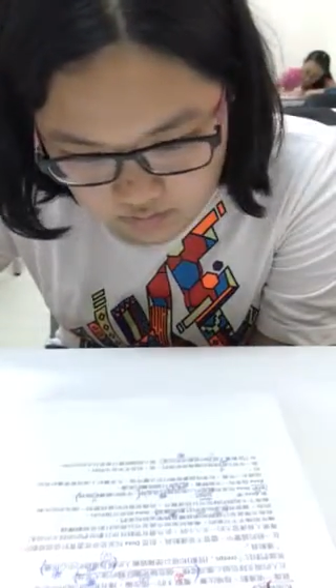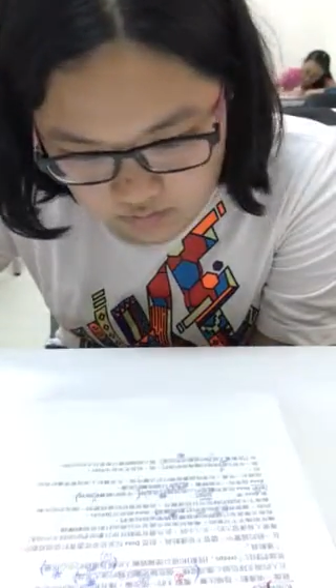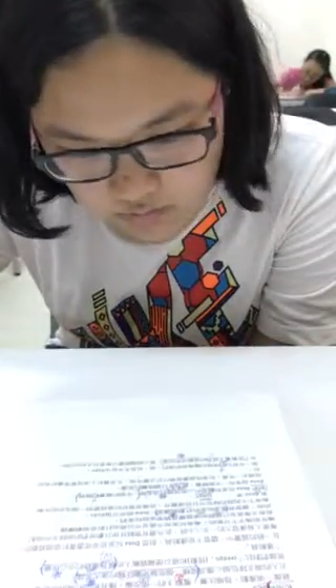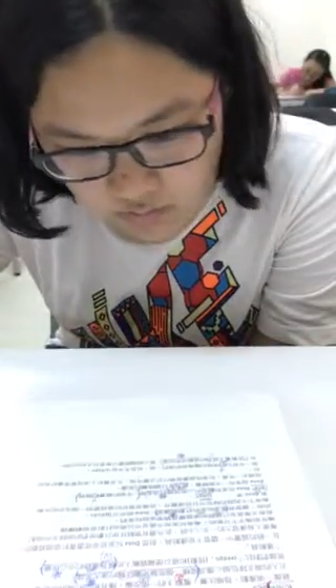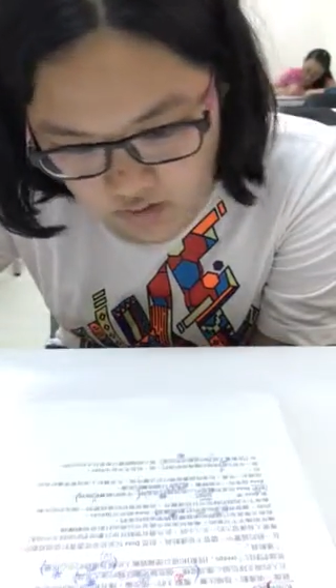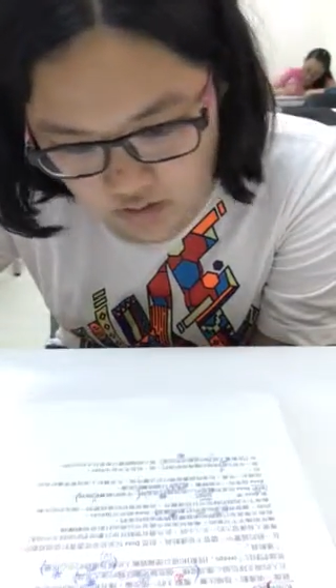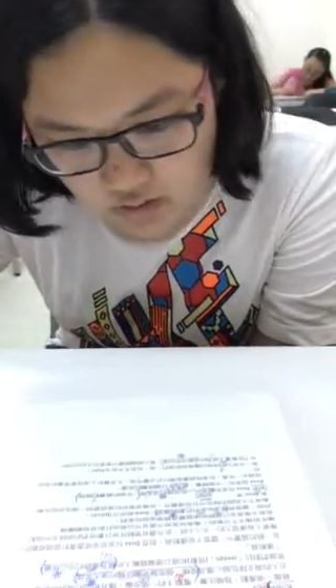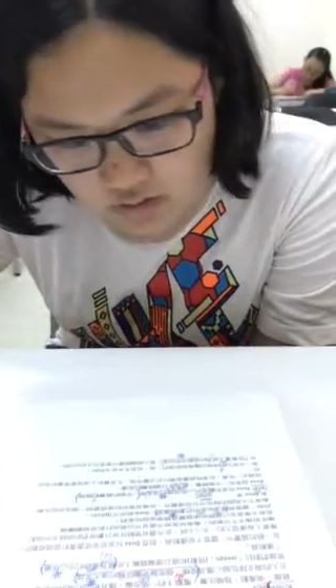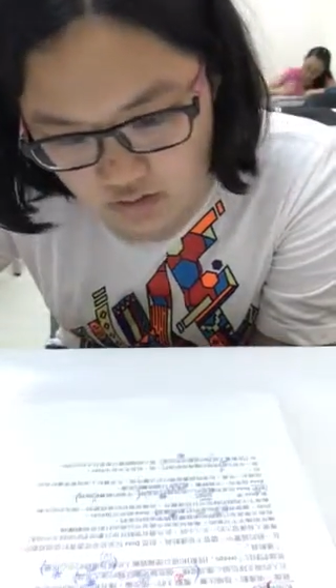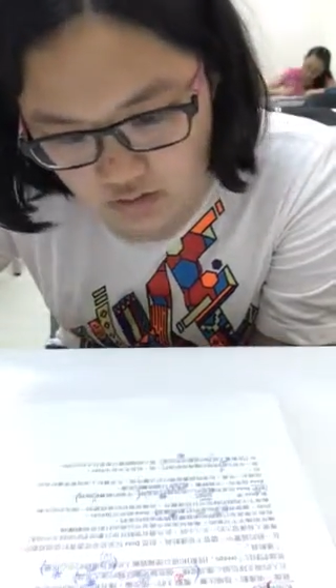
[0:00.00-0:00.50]

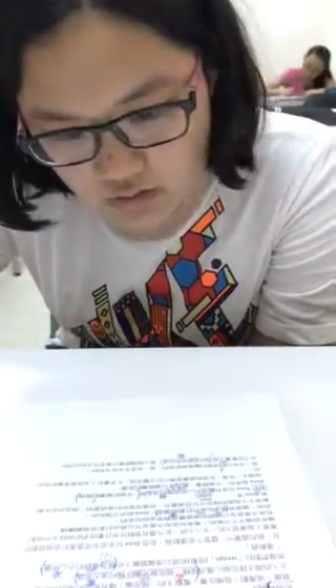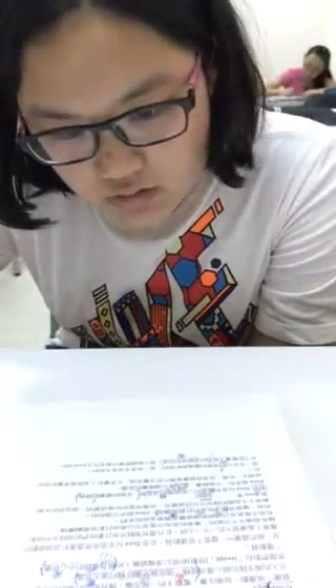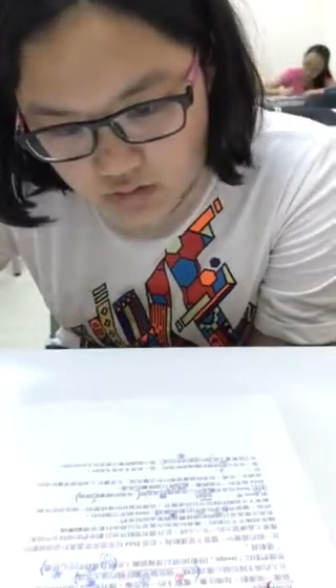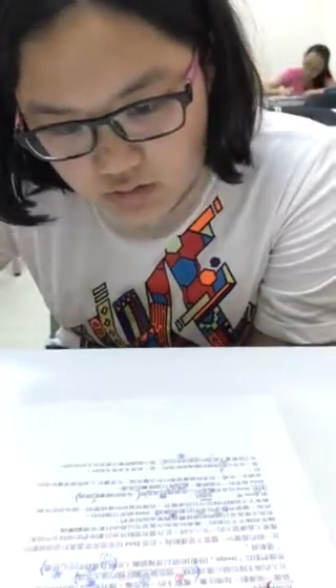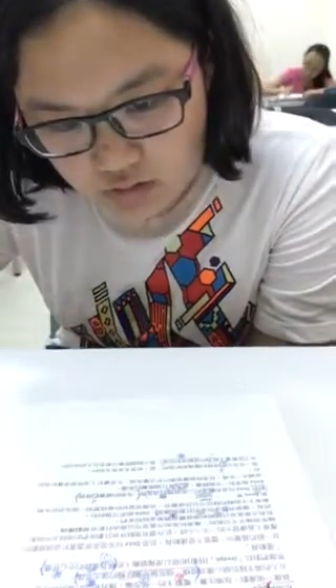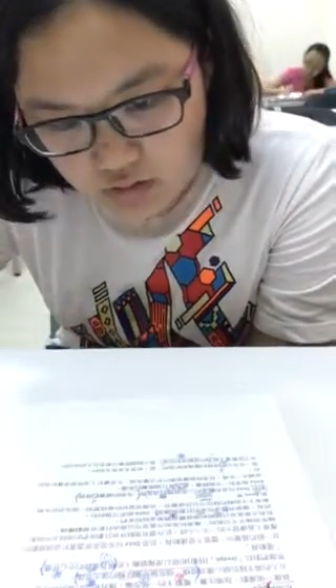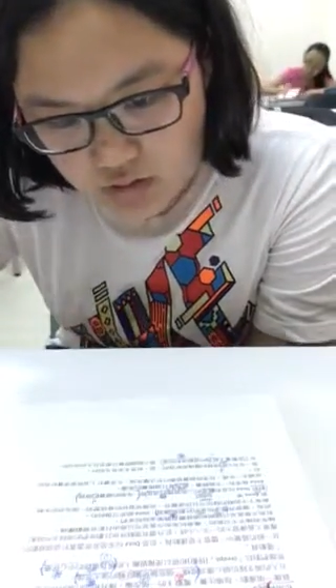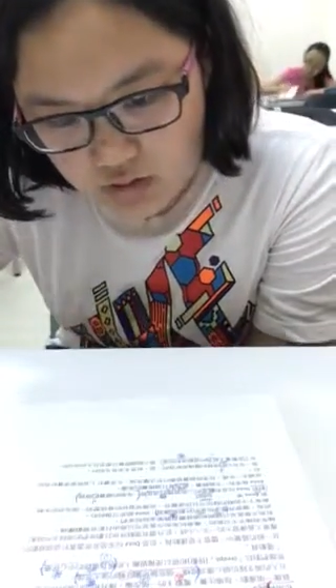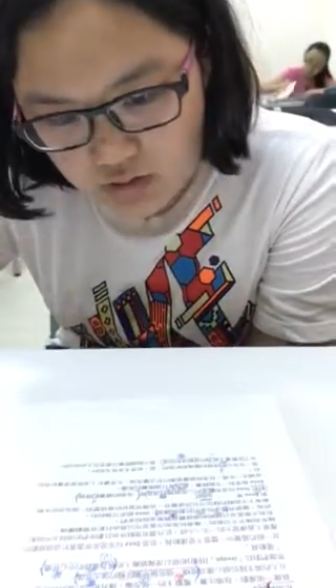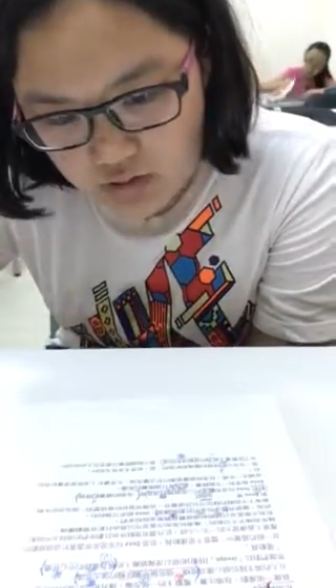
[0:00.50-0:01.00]
made
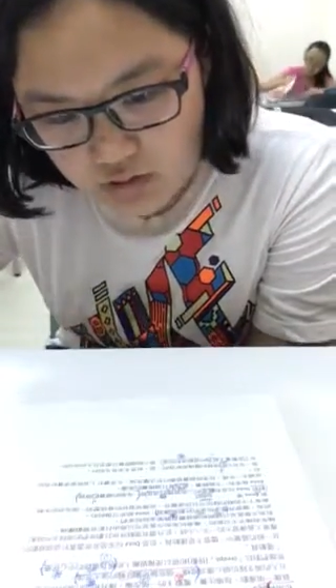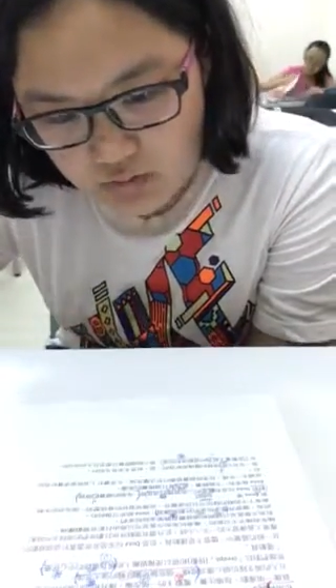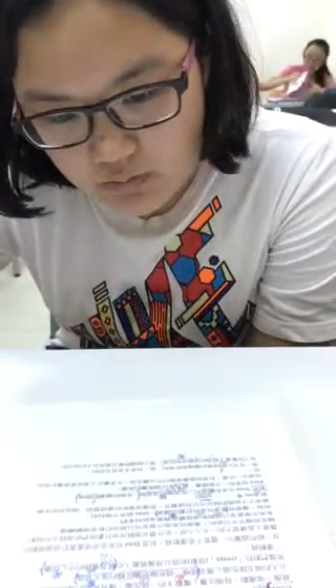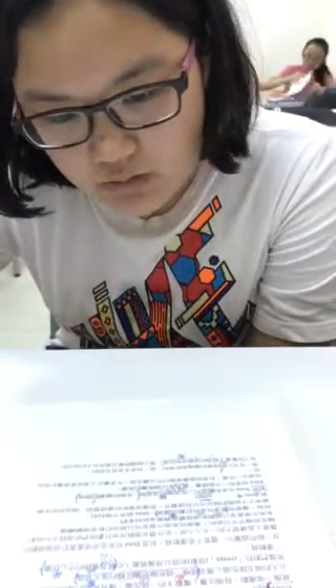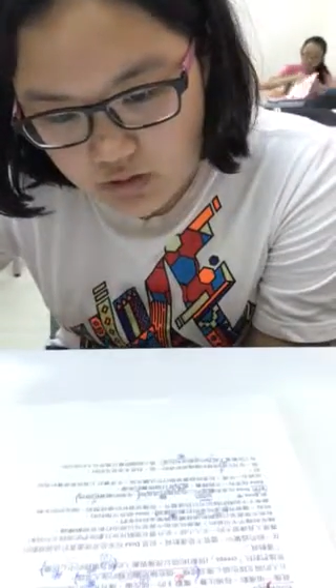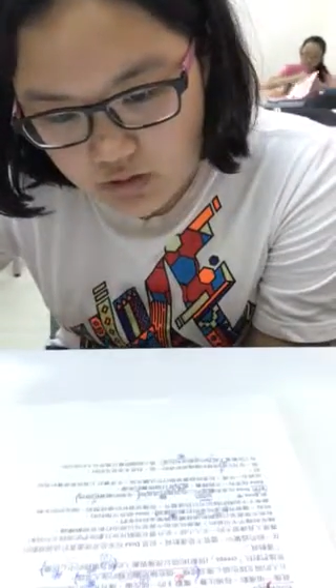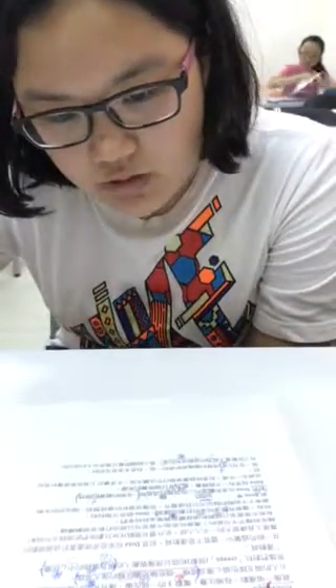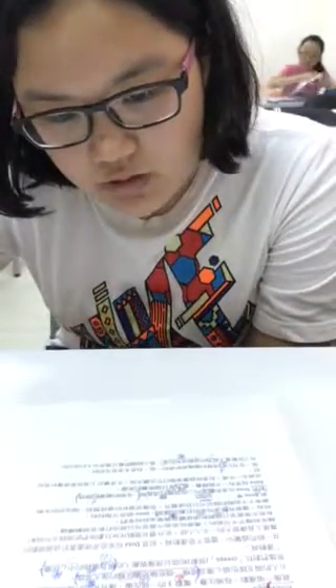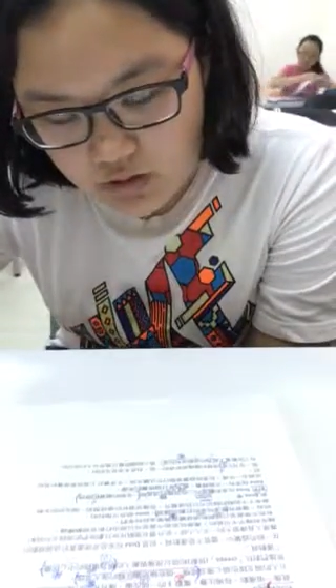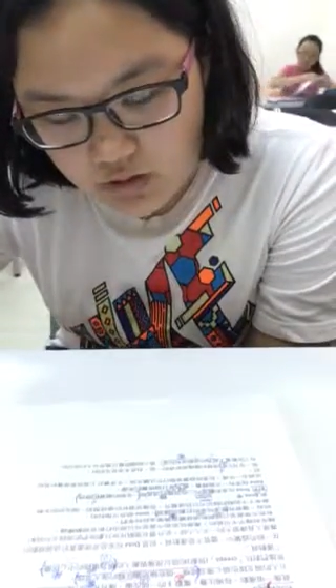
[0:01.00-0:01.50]
$20
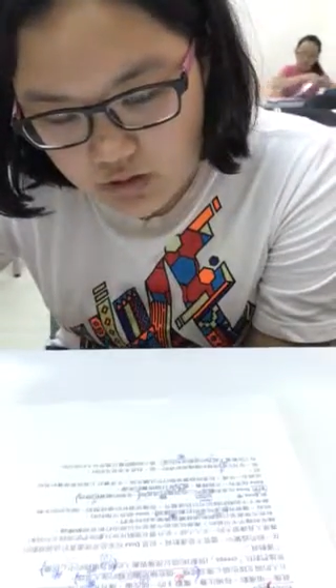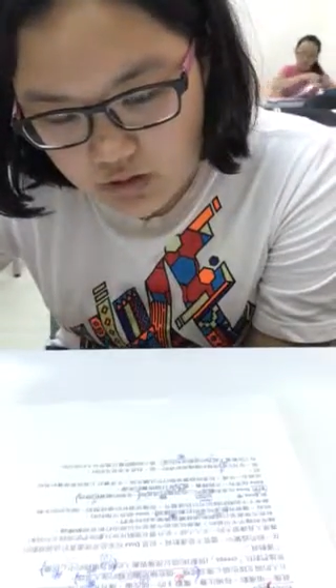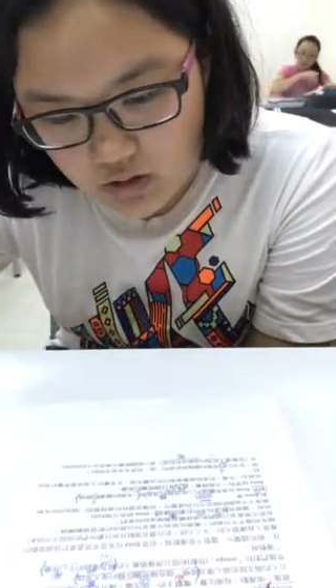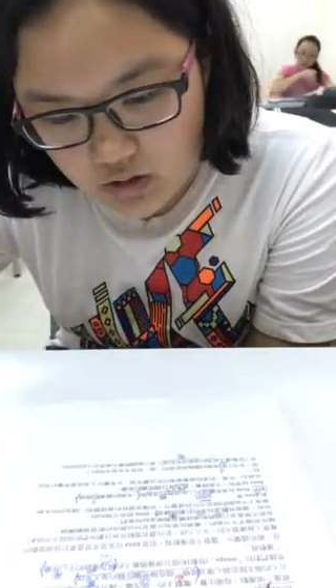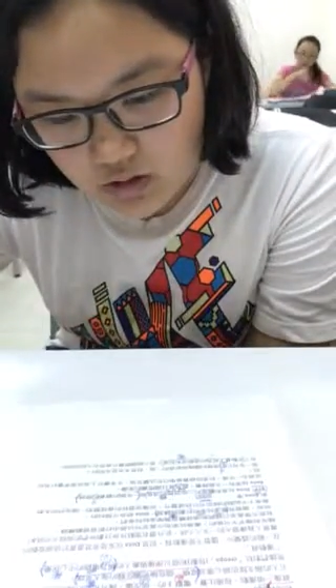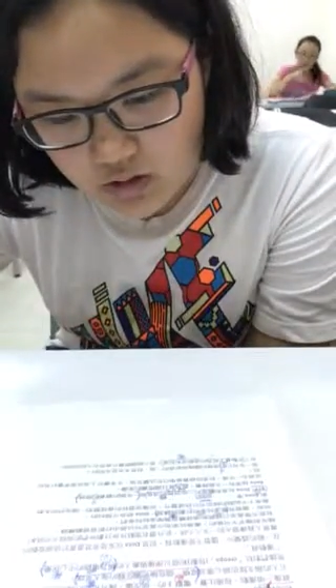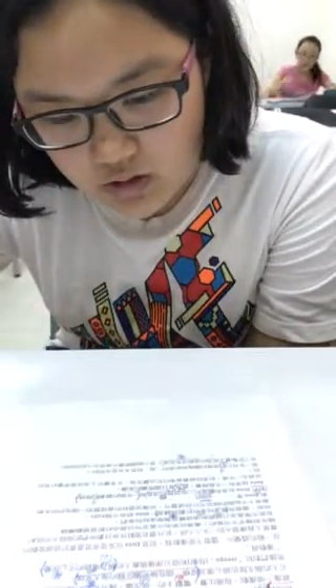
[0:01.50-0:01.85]
billion